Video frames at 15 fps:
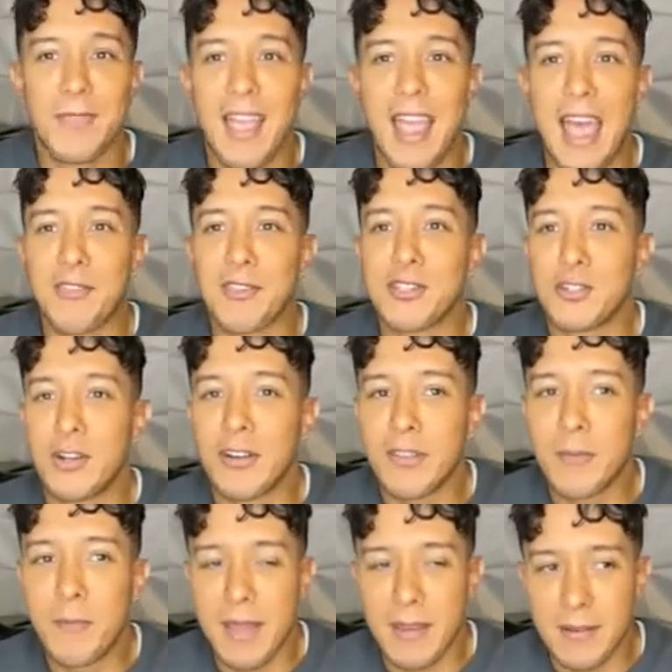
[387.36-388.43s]
At the start of the
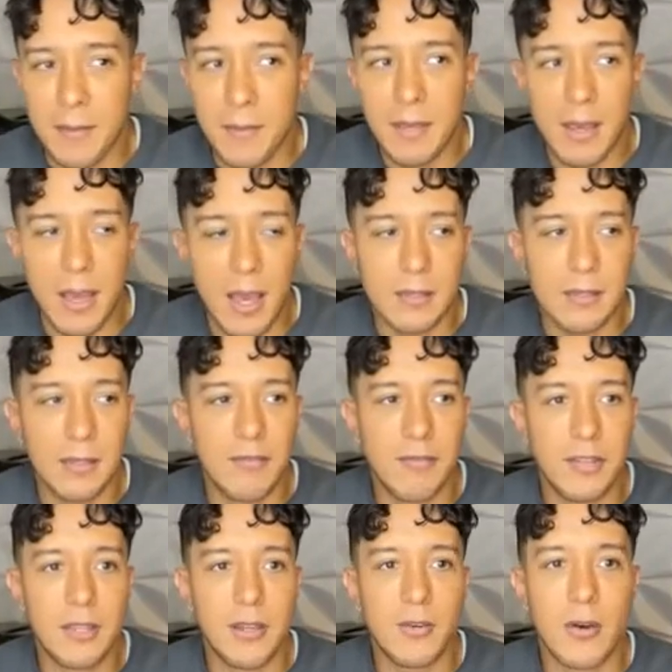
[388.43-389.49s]
pandemic, I did a
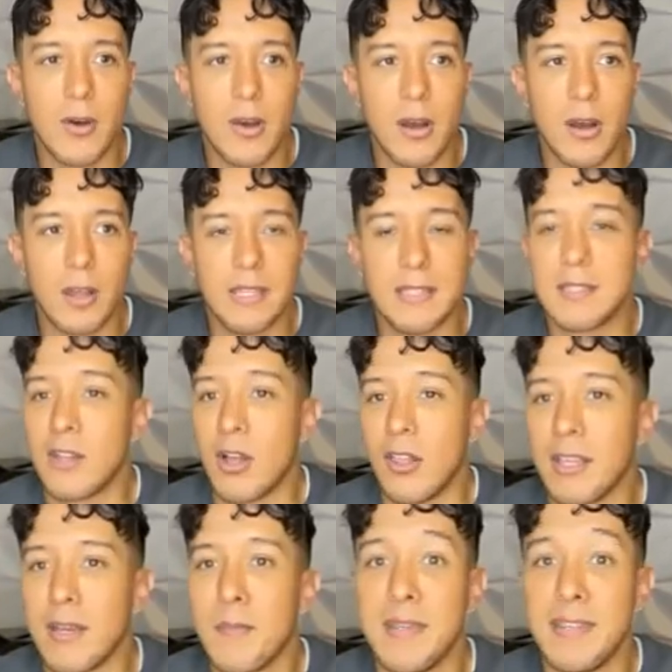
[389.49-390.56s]
video on
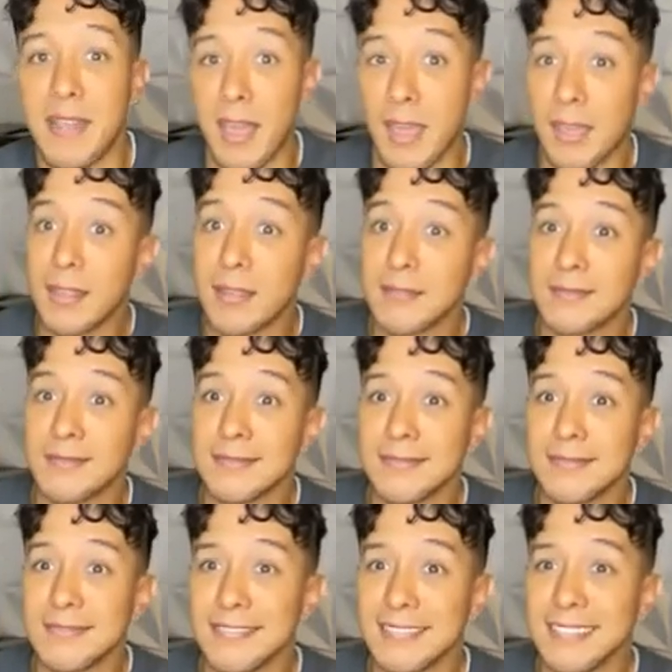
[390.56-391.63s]
installing a bidet
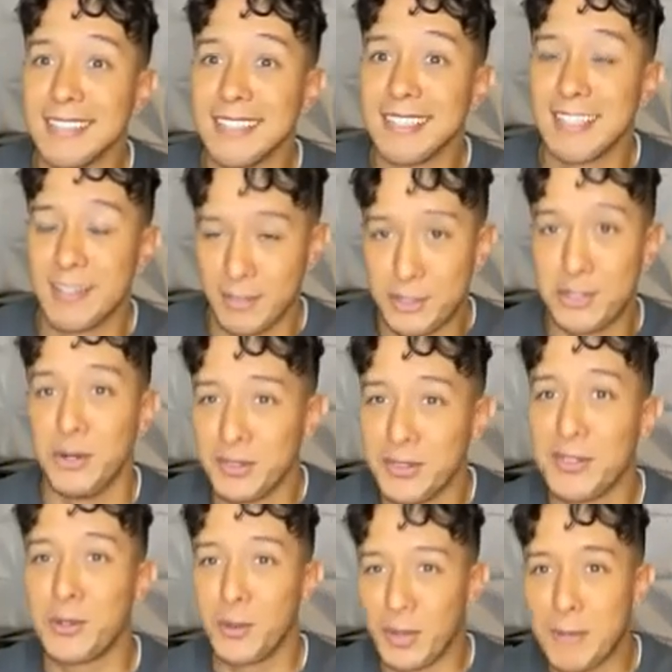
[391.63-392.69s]
during the
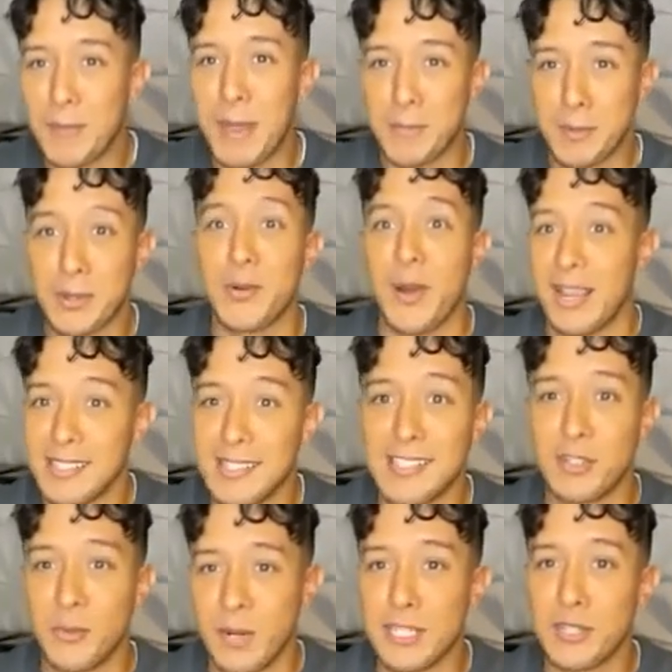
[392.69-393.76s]
toilet paper crisis
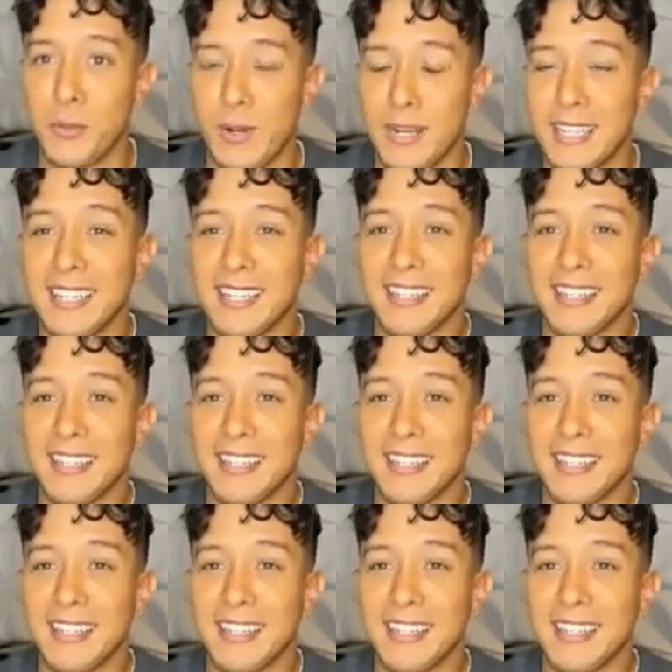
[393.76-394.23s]
2020.